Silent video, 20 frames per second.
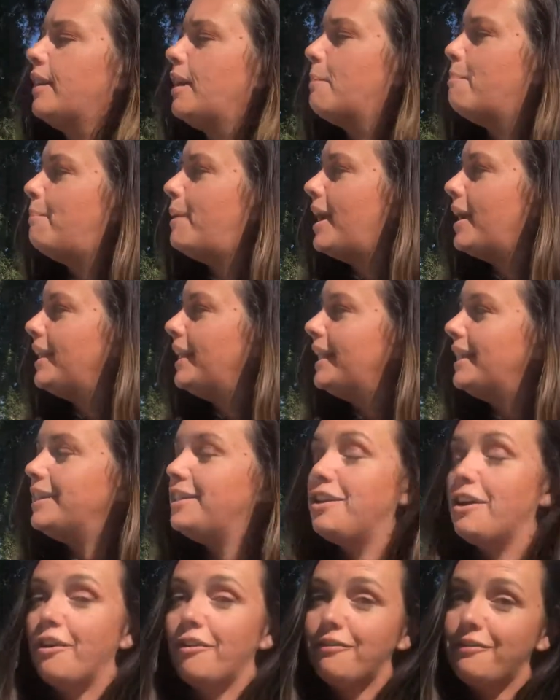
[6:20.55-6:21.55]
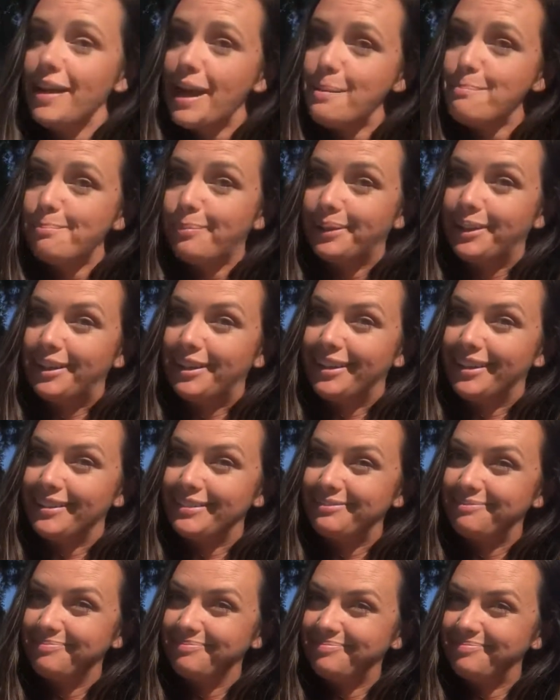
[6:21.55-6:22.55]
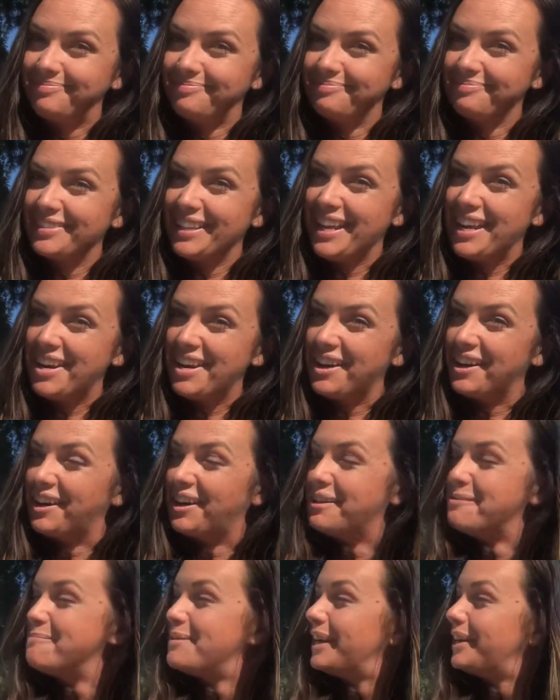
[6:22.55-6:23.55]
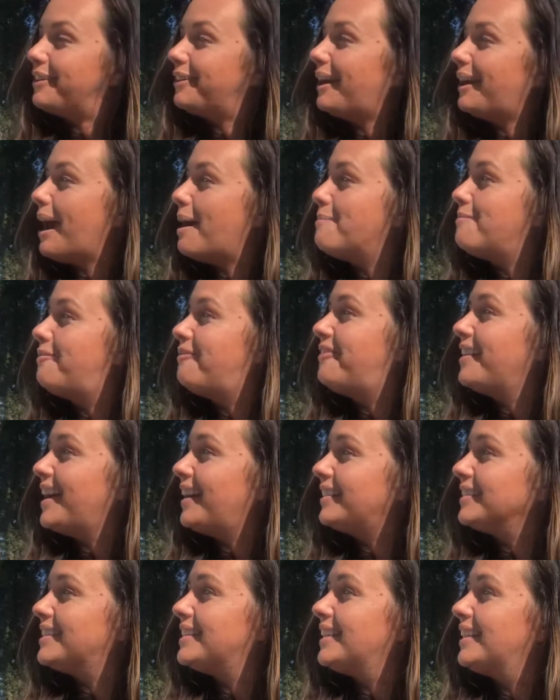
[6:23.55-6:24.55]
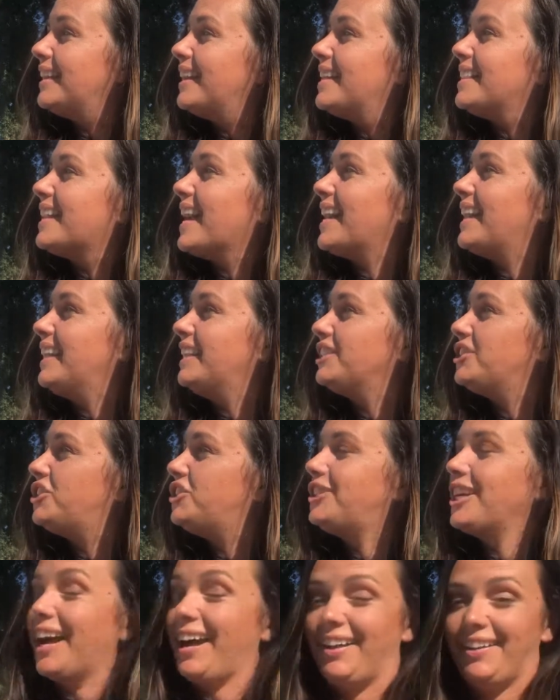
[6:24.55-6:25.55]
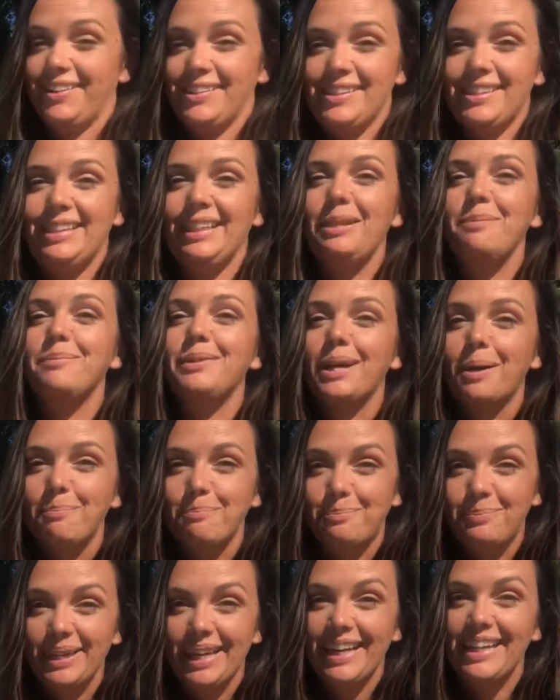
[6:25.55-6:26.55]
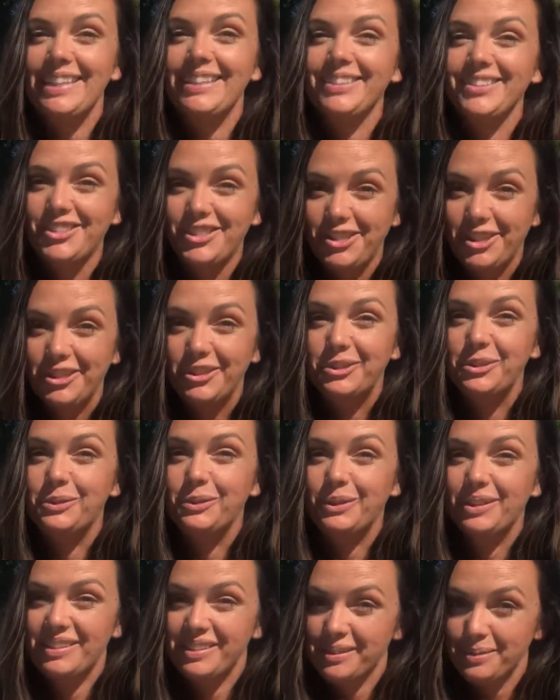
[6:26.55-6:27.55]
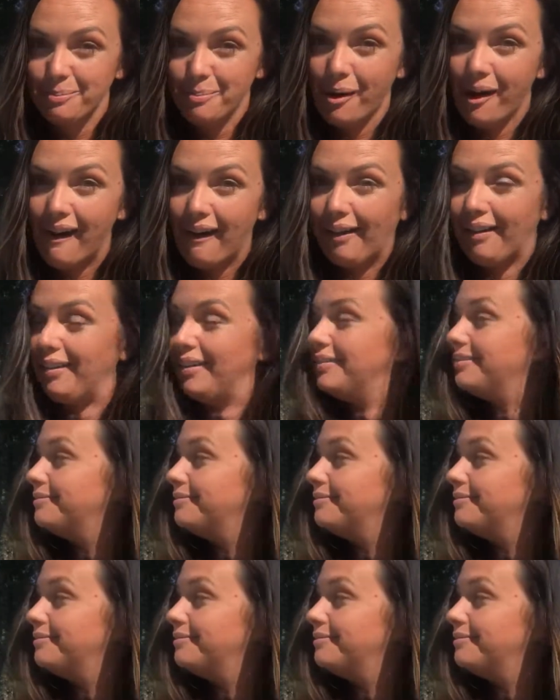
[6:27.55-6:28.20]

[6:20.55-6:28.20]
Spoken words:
But in November, Hermit Crab felt that his shell seemed a bit too small.